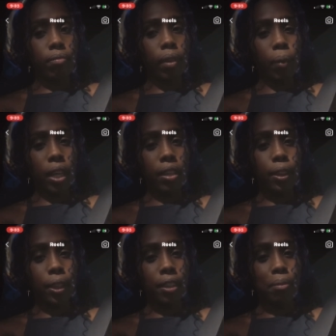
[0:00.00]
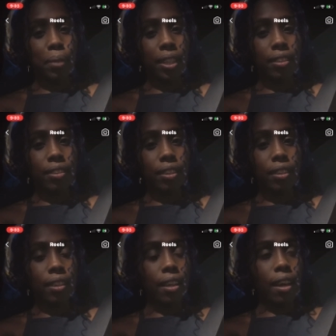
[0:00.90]
The way he treated me,
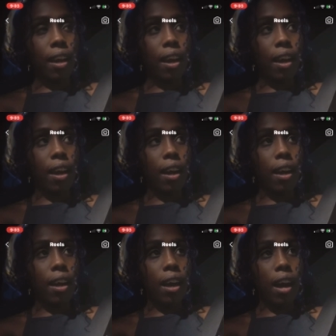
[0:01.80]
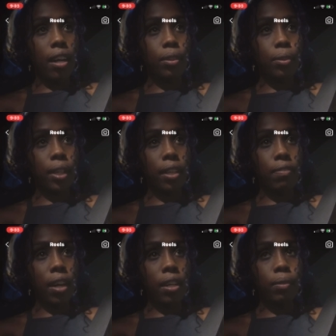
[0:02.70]
I knew that
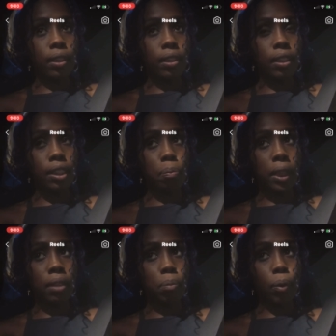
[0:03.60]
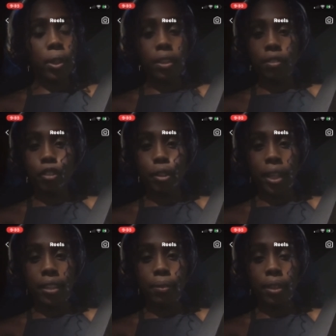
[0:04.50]
if I was to spend more than a few
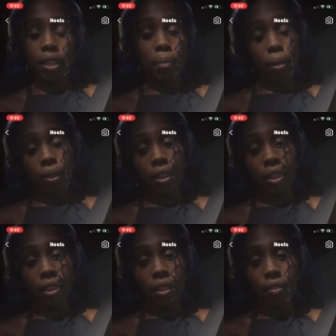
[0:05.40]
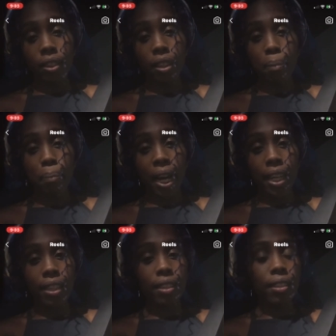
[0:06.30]
days with him, I was lucky enough to come
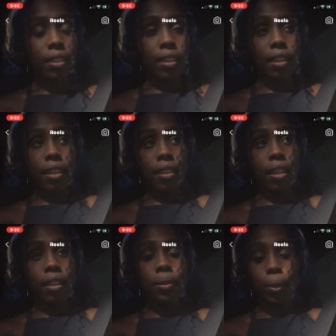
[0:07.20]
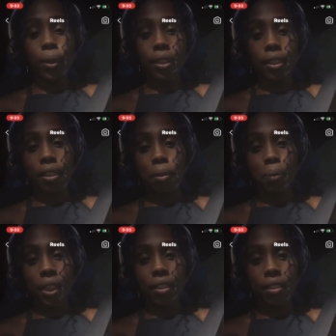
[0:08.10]
back, that he was going to kill
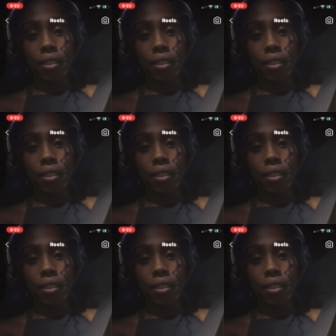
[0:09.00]
me.